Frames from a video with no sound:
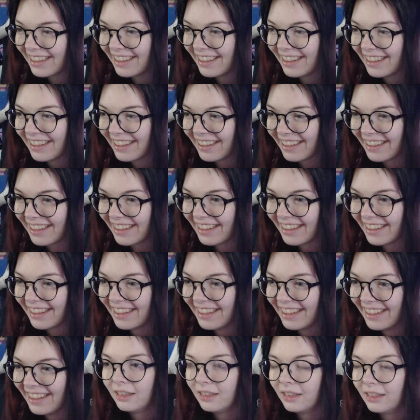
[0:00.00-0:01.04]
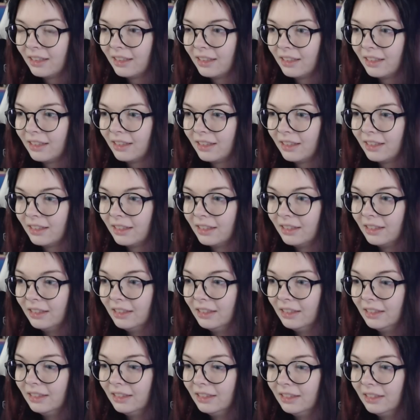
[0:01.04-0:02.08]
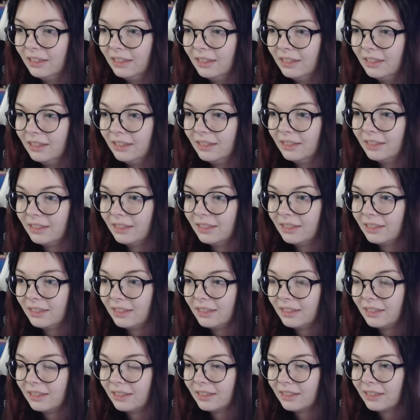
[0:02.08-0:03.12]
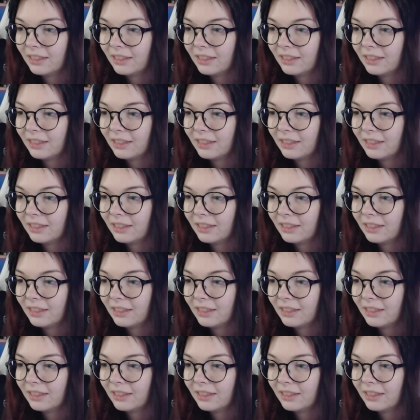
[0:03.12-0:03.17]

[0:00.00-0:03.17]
Nothing is said.